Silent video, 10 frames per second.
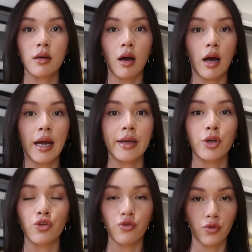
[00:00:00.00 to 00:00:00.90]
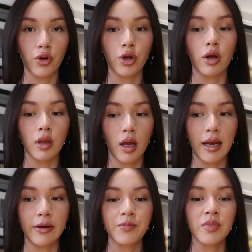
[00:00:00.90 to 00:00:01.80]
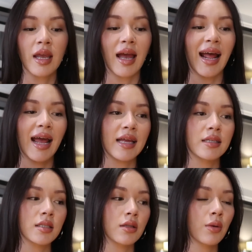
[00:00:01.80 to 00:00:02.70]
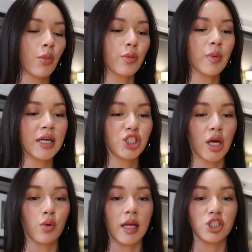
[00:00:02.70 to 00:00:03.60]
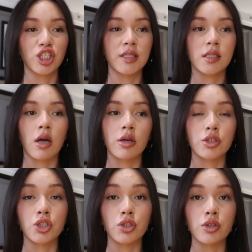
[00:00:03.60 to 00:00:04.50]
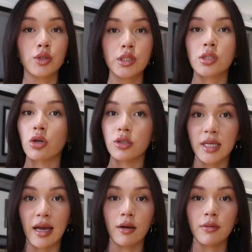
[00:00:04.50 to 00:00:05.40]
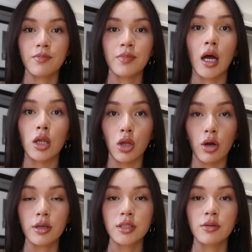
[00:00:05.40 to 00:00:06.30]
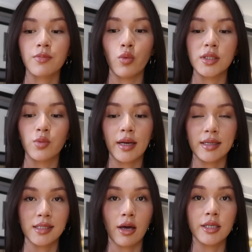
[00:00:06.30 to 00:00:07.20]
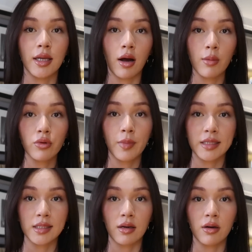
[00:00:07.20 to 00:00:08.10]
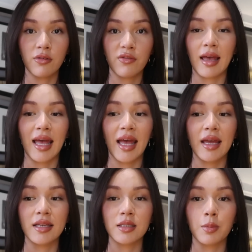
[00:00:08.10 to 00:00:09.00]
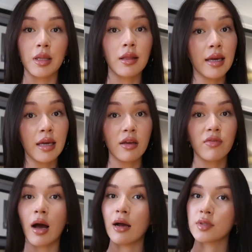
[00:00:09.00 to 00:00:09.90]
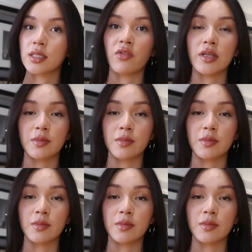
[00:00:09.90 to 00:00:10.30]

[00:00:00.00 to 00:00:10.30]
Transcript: I grew online. And the moment my channel actually started to slow down a lot was when I started to humble myself and believe that I was nothing